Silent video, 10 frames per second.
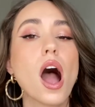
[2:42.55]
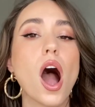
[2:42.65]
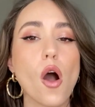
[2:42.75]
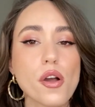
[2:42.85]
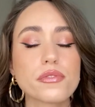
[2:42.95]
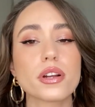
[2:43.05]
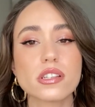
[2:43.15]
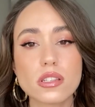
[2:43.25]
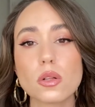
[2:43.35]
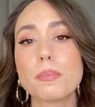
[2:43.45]
However, I
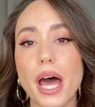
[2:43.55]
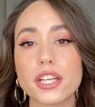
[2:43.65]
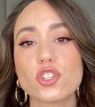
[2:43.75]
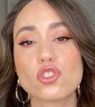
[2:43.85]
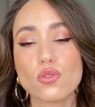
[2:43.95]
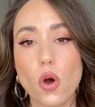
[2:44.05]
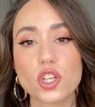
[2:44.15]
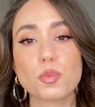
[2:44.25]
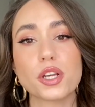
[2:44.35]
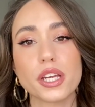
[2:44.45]
still manage to
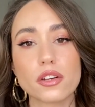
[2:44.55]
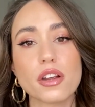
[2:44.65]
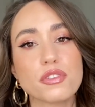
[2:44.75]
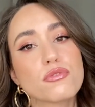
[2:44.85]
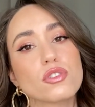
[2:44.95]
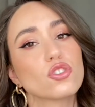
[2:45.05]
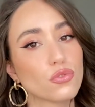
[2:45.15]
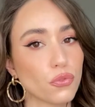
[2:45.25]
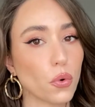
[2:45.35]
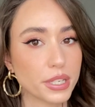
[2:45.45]
wash my hair every 3 to
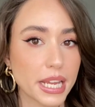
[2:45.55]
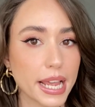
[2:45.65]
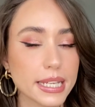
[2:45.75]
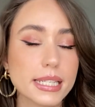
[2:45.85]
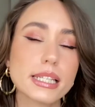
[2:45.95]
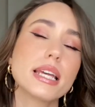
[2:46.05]
4 days.